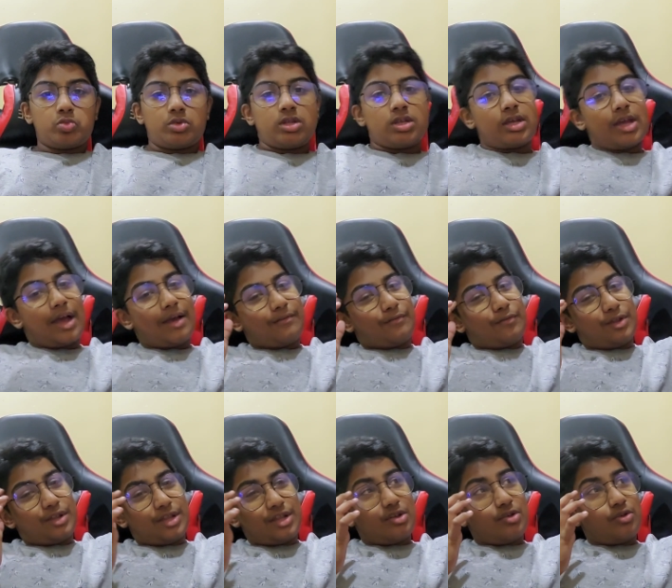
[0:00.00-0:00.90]
He have a
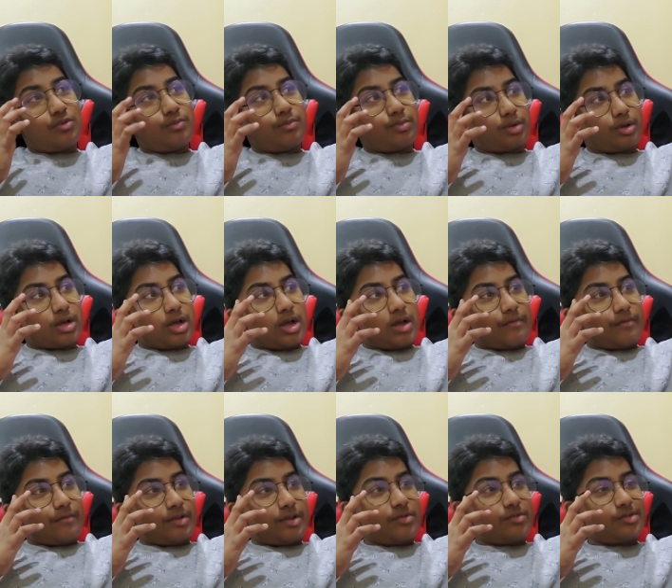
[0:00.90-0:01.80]
new
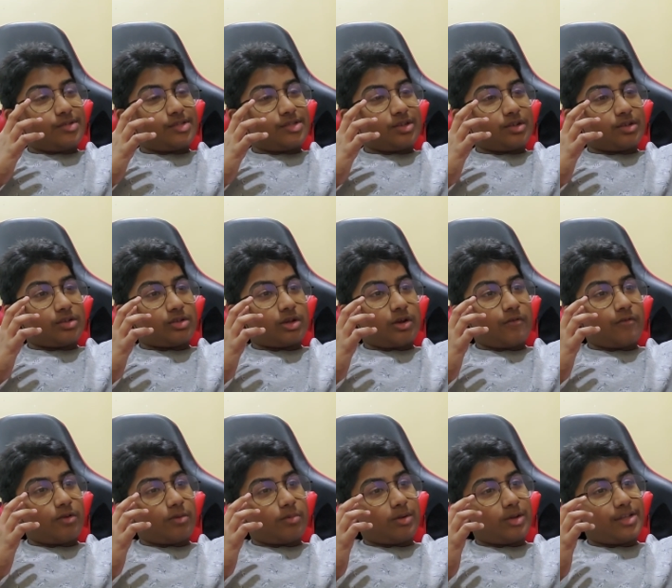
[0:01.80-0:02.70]
have a new starter
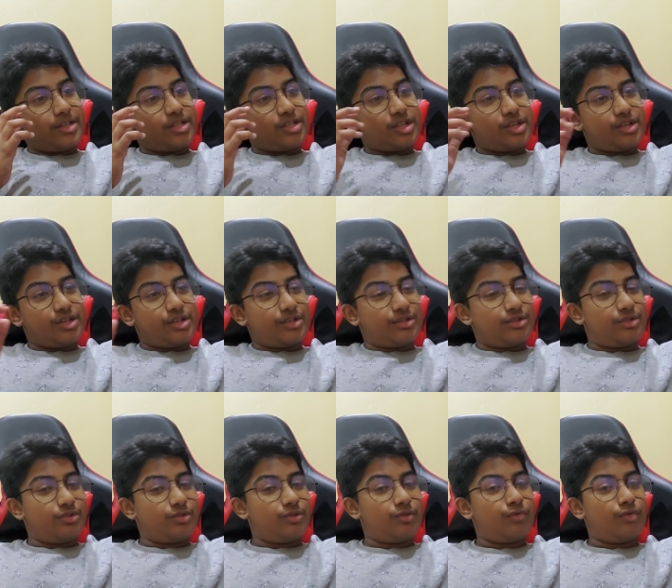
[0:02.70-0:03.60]
for PlayStation
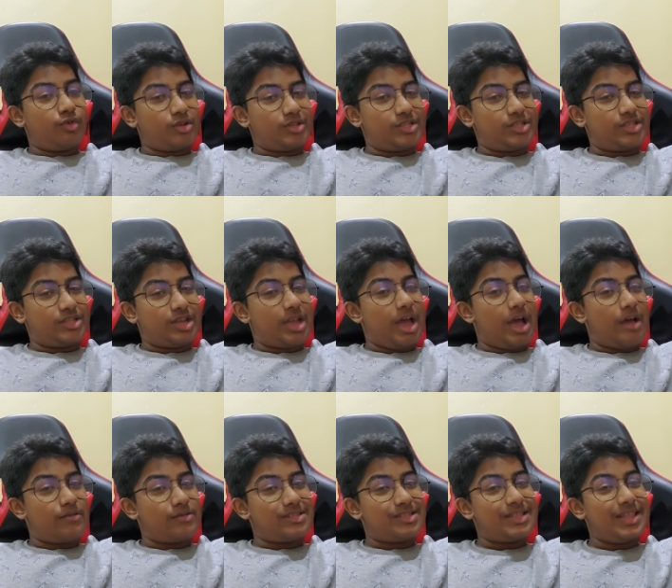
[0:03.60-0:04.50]
2 for he
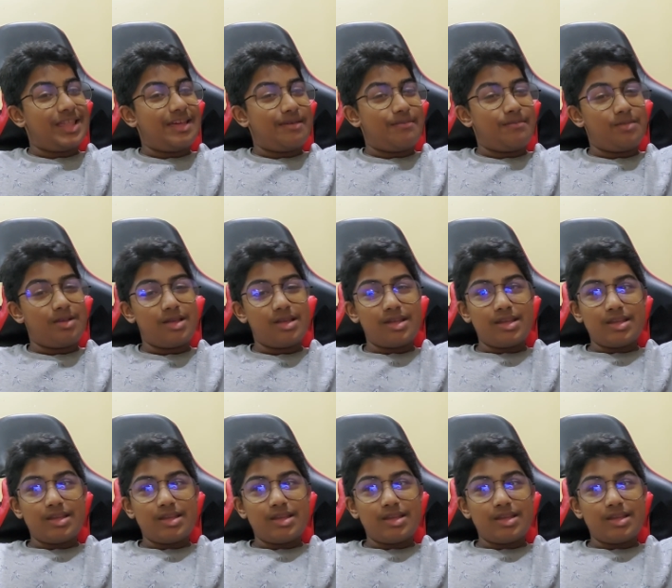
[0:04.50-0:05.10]
have Slim.